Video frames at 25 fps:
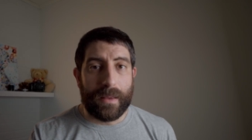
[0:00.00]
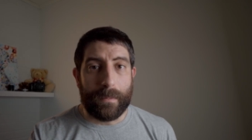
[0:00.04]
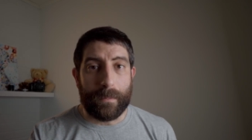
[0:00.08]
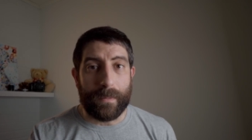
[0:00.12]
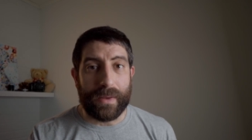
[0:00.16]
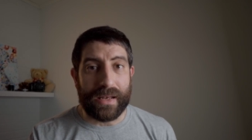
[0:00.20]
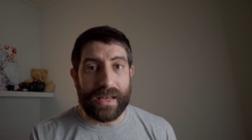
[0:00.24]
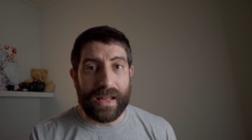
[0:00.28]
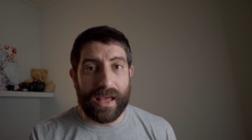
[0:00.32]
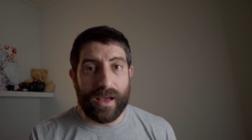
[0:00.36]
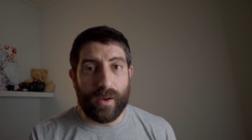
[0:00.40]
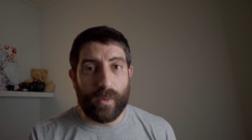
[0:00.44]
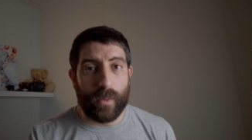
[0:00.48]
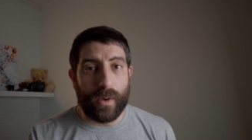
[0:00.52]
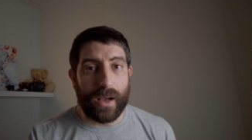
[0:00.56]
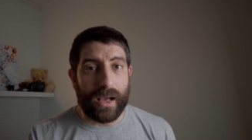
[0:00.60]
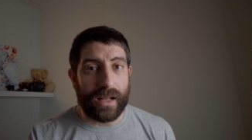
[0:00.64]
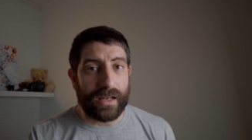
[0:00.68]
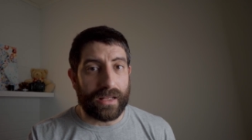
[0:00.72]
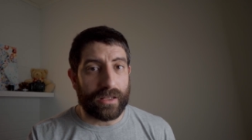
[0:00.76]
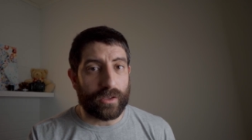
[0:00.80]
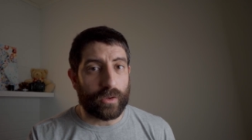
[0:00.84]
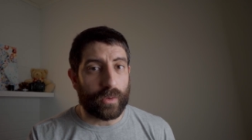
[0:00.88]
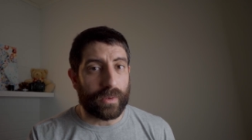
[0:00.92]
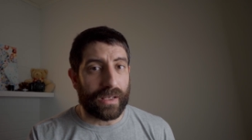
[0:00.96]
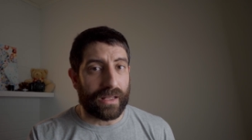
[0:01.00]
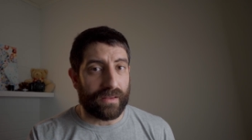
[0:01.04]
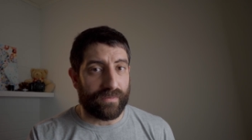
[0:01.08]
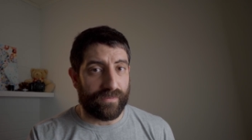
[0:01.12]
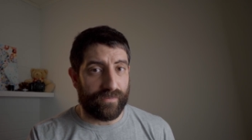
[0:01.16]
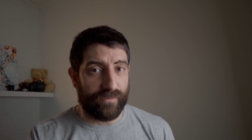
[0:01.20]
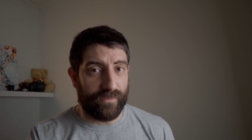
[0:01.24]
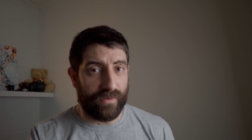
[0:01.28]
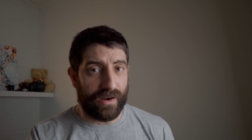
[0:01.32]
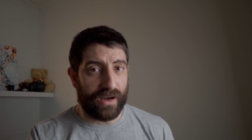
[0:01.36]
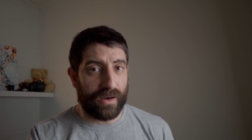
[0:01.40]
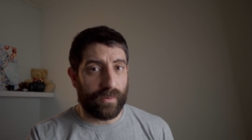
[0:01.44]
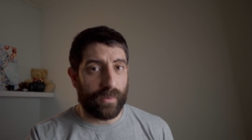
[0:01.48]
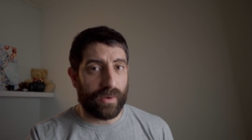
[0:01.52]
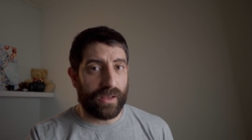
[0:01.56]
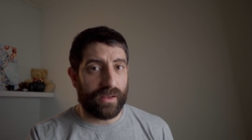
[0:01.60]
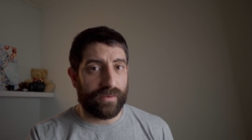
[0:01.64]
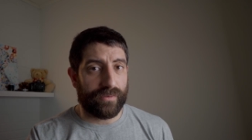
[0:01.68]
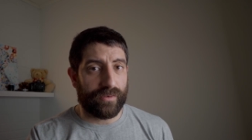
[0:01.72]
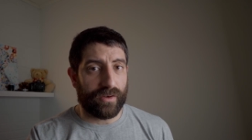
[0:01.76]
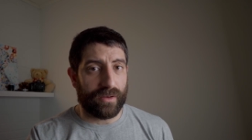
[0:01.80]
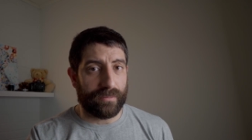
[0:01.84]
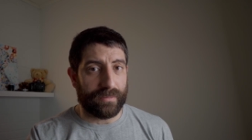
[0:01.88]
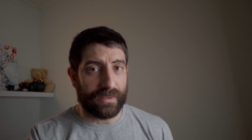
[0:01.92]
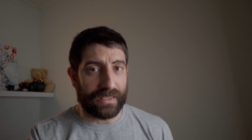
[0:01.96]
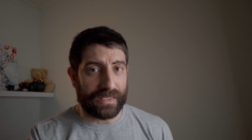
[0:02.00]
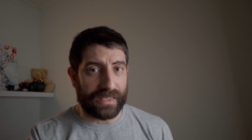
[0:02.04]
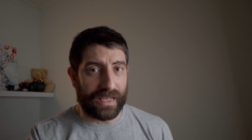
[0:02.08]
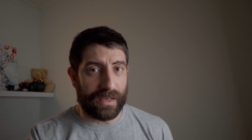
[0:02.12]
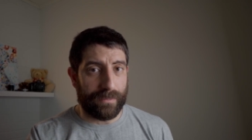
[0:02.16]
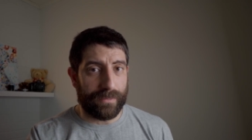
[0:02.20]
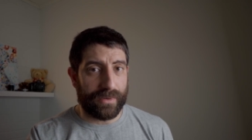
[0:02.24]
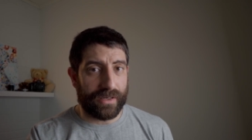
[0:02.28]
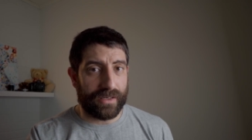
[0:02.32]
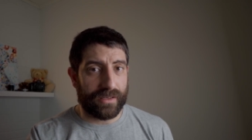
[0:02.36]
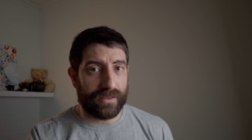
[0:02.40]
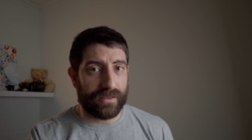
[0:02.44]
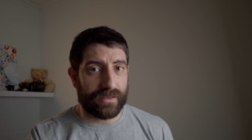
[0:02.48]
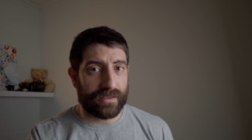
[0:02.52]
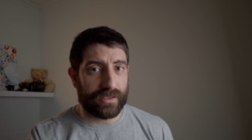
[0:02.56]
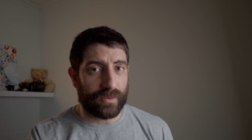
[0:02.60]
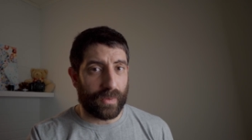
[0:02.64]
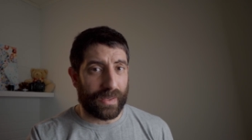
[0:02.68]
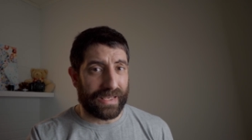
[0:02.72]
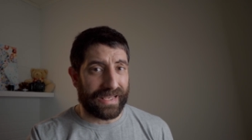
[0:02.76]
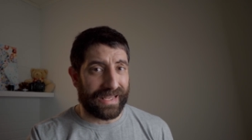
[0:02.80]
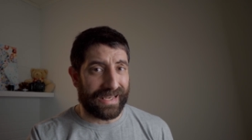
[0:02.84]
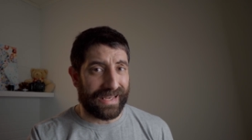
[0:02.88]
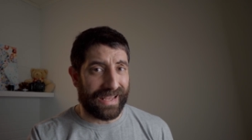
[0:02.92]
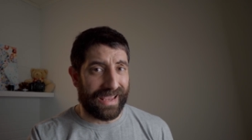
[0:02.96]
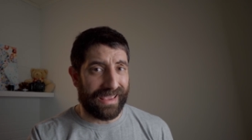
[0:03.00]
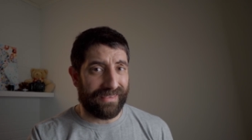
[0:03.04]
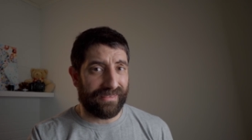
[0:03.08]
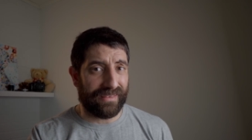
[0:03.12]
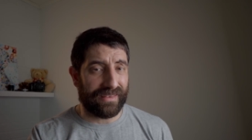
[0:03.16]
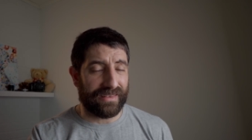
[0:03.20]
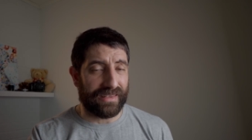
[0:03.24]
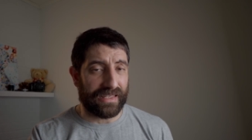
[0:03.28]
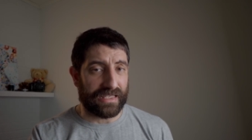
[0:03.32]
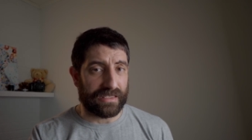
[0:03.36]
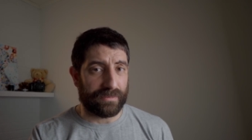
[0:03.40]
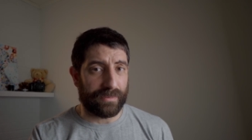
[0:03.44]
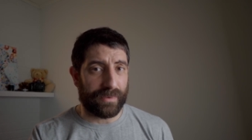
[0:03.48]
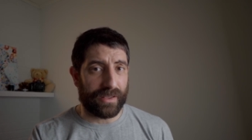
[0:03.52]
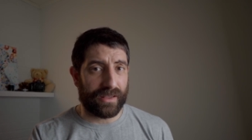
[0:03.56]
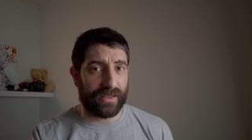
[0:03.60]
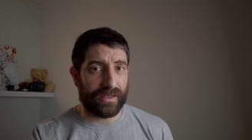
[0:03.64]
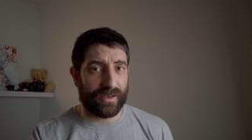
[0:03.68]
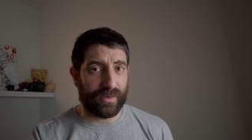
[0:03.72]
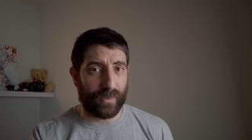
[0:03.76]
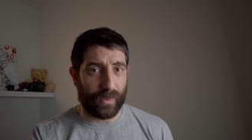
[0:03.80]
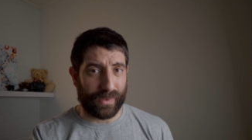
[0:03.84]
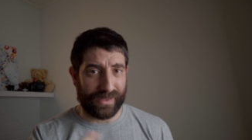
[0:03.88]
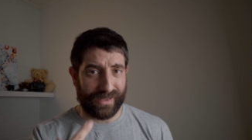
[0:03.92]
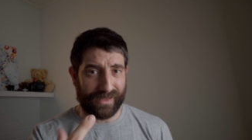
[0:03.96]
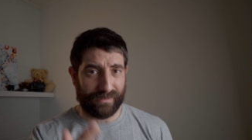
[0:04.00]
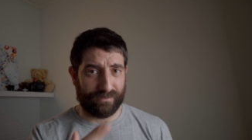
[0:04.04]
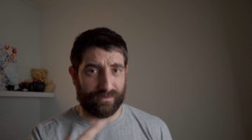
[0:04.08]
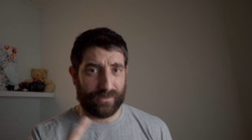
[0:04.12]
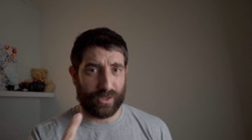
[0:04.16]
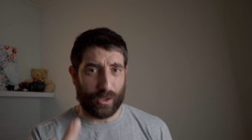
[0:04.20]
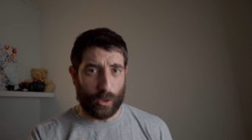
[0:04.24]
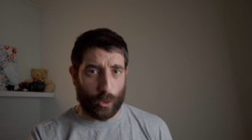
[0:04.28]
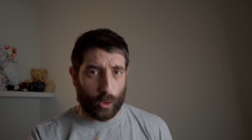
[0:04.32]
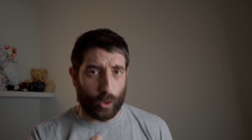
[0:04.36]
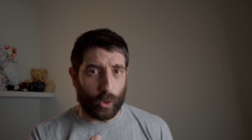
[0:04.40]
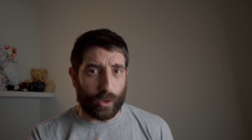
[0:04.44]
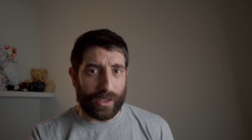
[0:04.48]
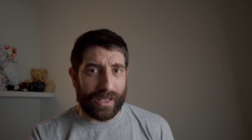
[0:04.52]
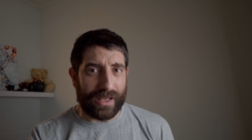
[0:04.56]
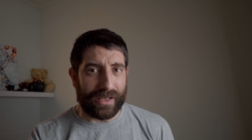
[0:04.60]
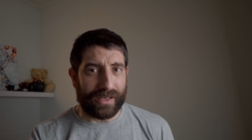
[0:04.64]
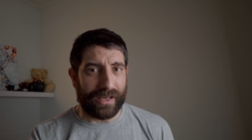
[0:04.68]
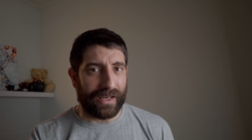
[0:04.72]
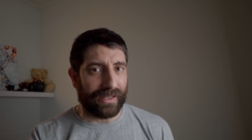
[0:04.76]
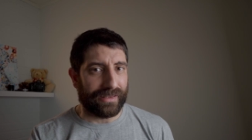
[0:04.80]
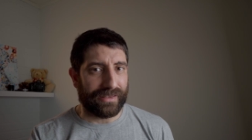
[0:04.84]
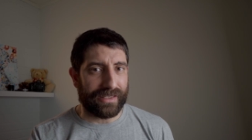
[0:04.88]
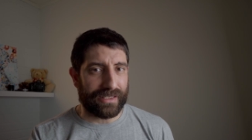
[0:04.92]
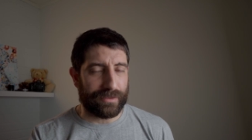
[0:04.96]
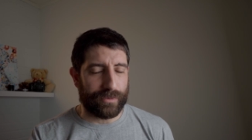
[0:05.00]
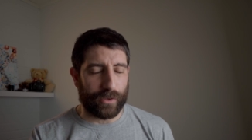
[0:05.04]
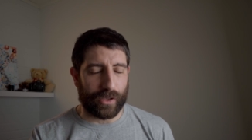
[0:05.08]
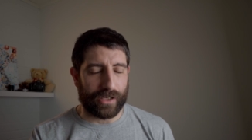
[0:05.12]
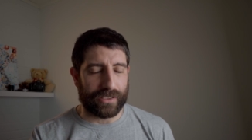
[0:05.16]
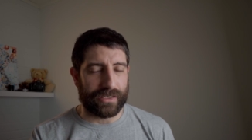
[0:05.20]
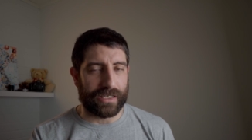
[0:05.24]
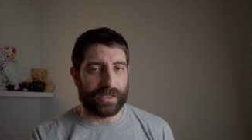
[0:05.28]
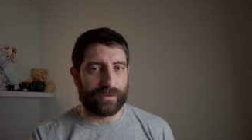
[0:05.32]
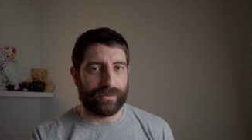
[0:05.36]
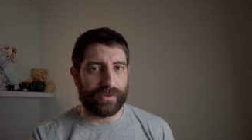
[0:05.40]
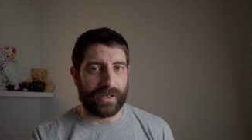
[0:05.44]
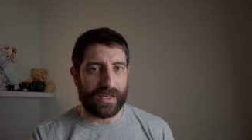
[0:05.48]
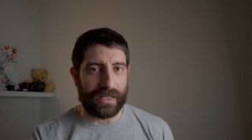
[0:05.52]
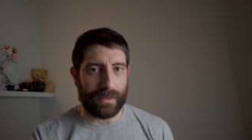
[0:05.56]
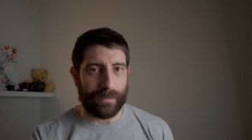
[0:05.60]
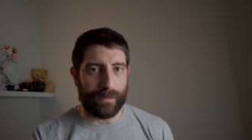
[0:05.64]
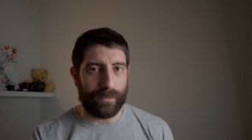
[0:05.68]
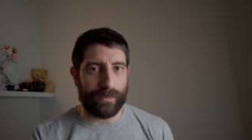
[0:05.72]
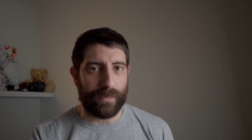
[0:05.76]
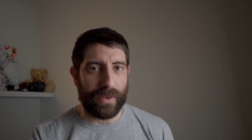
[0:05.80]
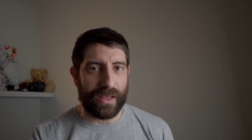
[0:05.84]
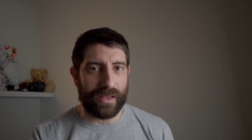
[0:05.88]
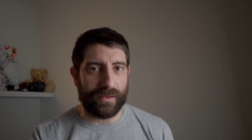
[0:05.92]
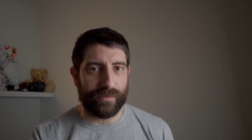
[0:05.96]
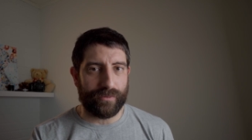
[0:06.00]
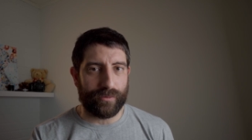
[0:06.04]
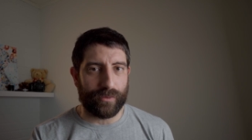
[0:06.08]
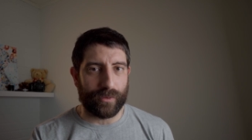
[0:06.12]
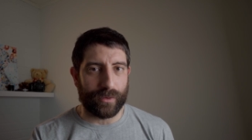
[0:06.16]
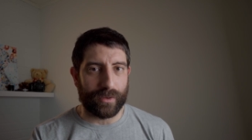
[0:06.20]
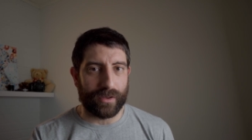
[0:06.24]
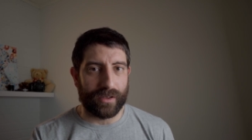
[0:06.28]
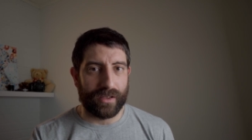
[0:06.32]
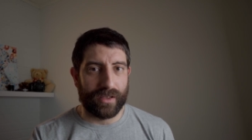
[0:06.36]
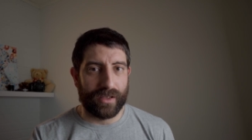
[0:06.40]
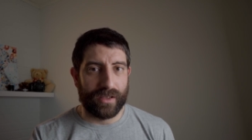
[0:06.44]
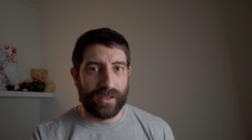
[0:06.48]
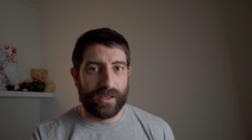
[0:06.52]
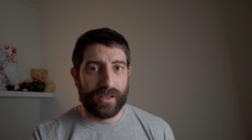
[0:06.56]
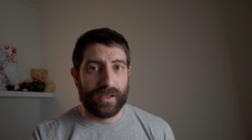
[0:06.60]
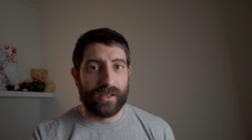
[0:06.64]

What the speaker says: But now I need to get far away from the camera so I can edit this video without looking like this, because it's really painful.